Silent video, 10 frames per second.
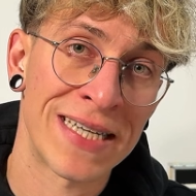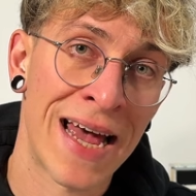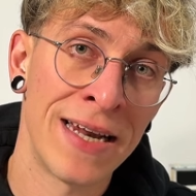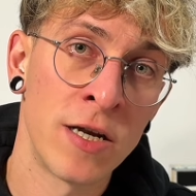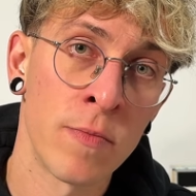
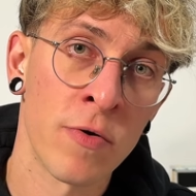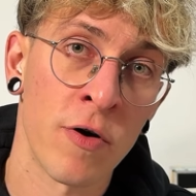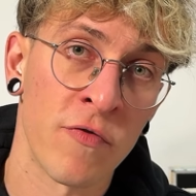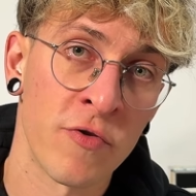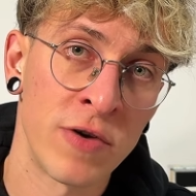any number
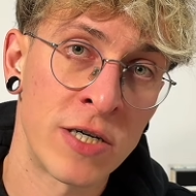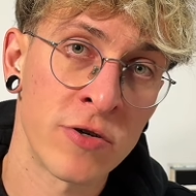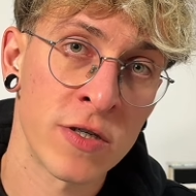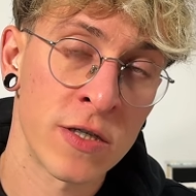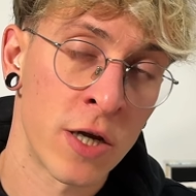of
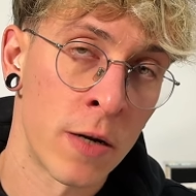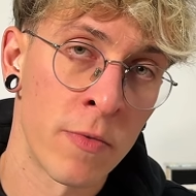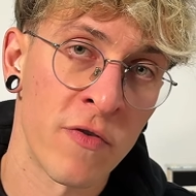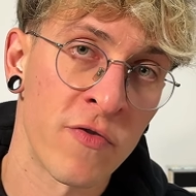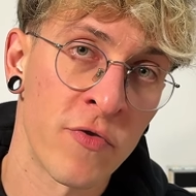creatures. The
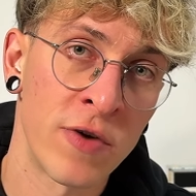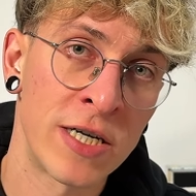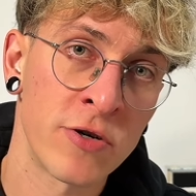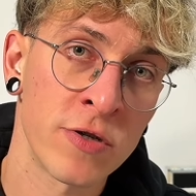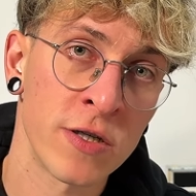number of
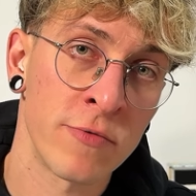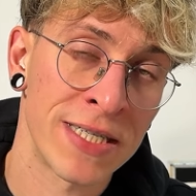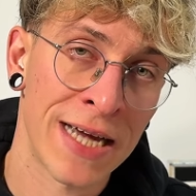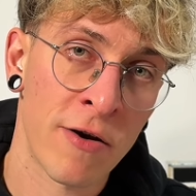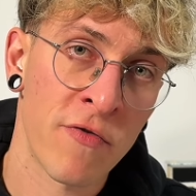creatures we
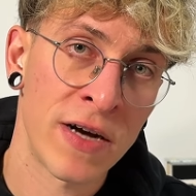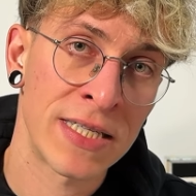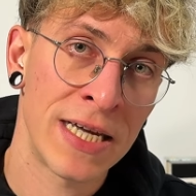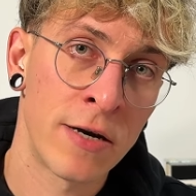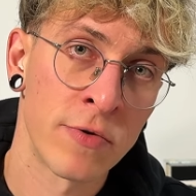sacrifice
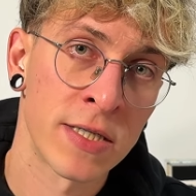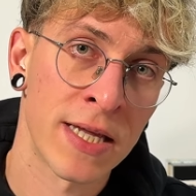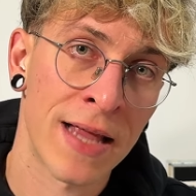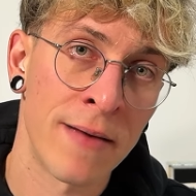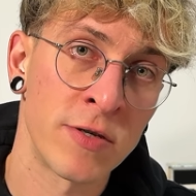equals the
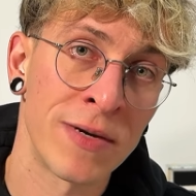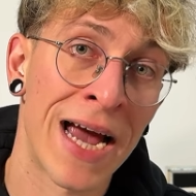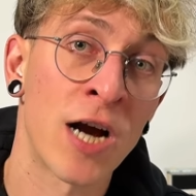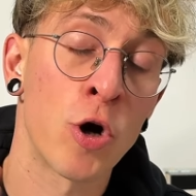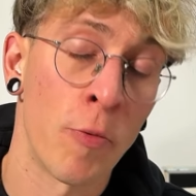times we
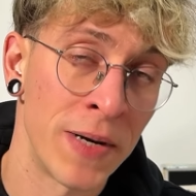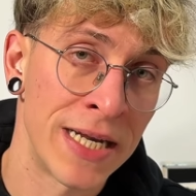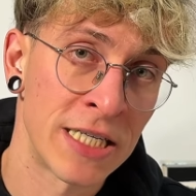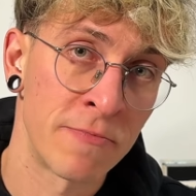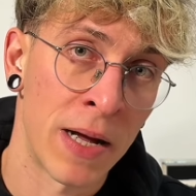can copy
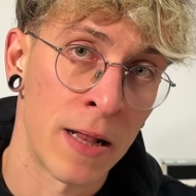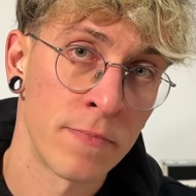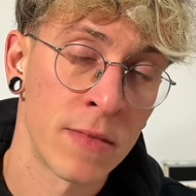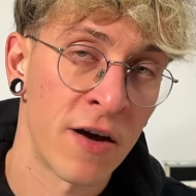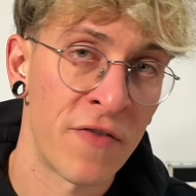this spell.
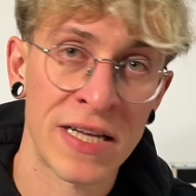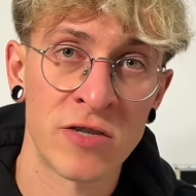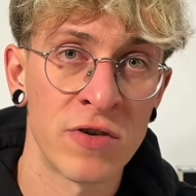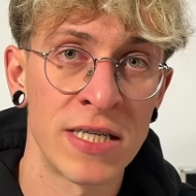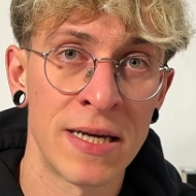Effect is
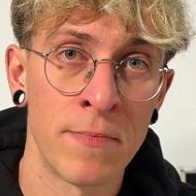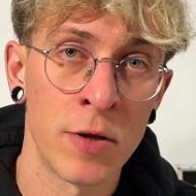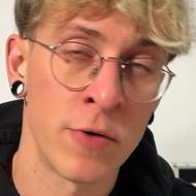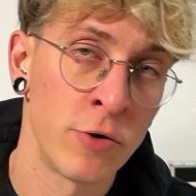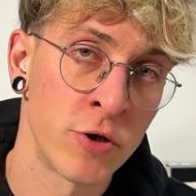really simple.
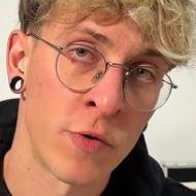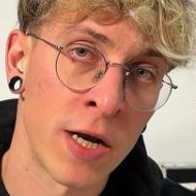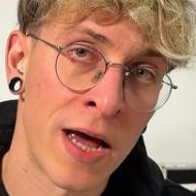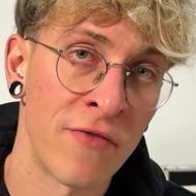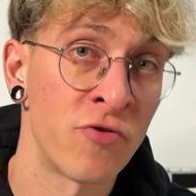We lose 1
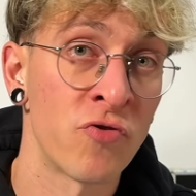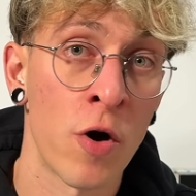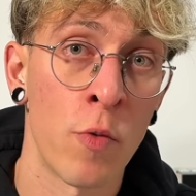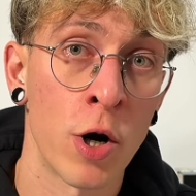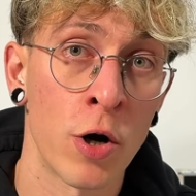life, draw
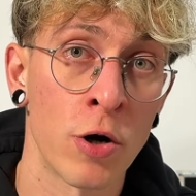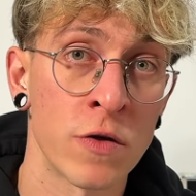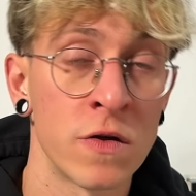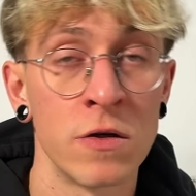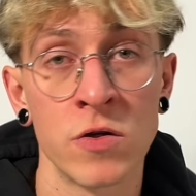1 card.
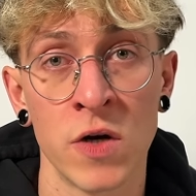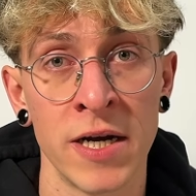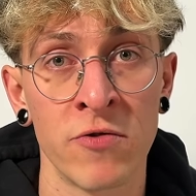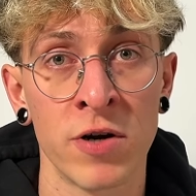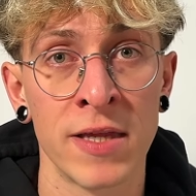So
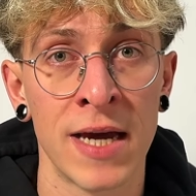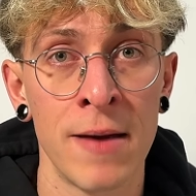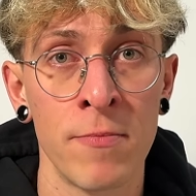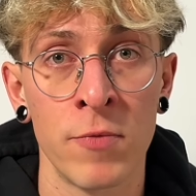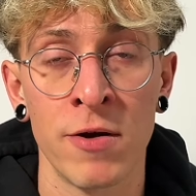later on in the
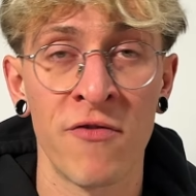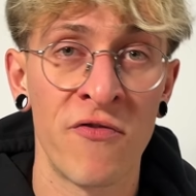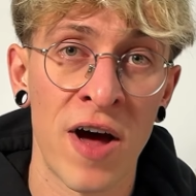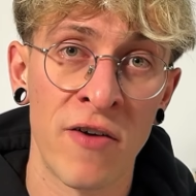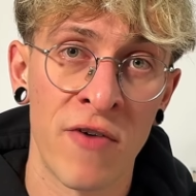game, when you have
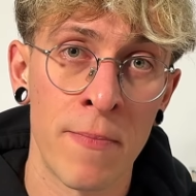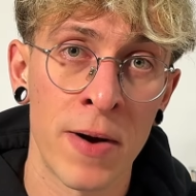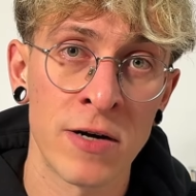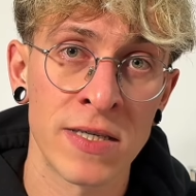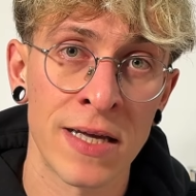5
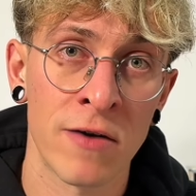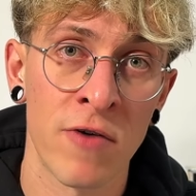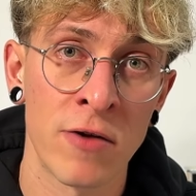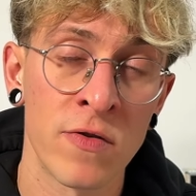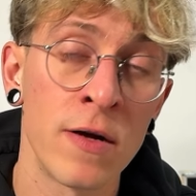vampires sitting
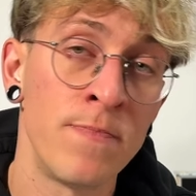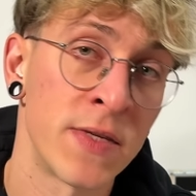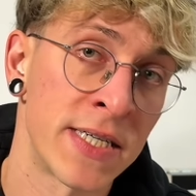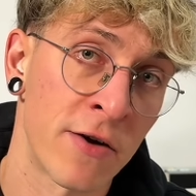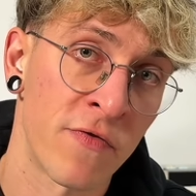around,
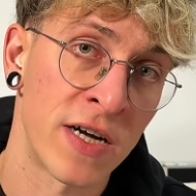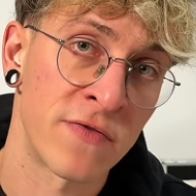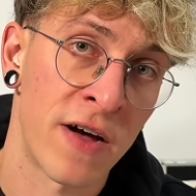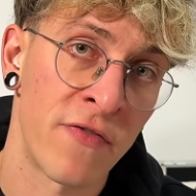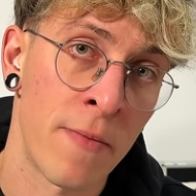sacrifice
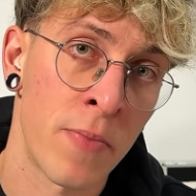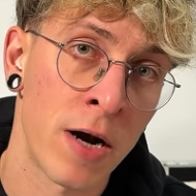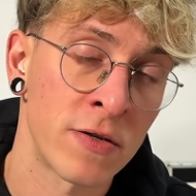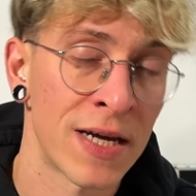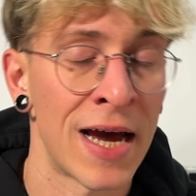5
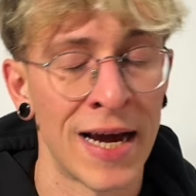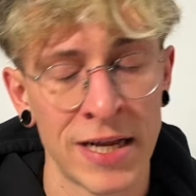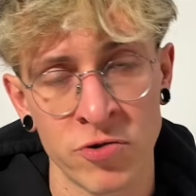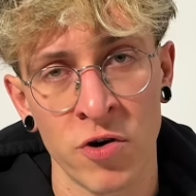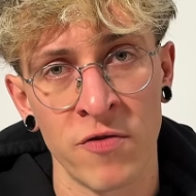vampires and get
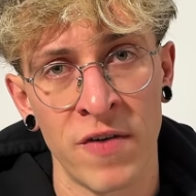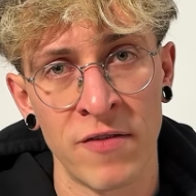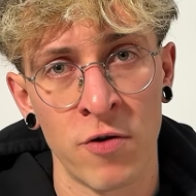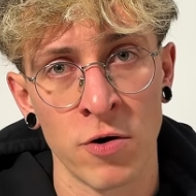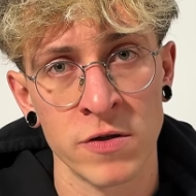to draw 5
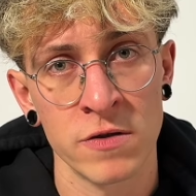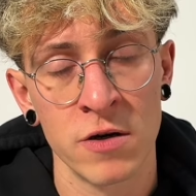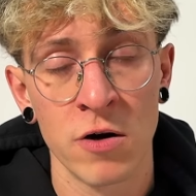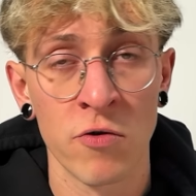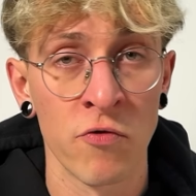cards.
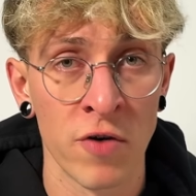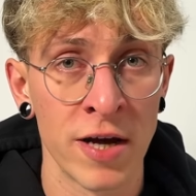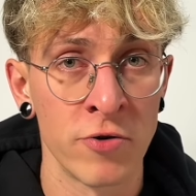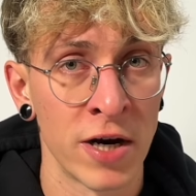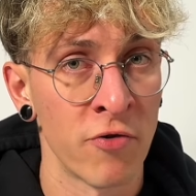Really
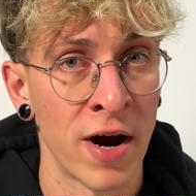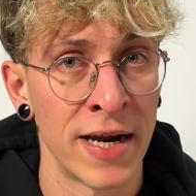good in grindy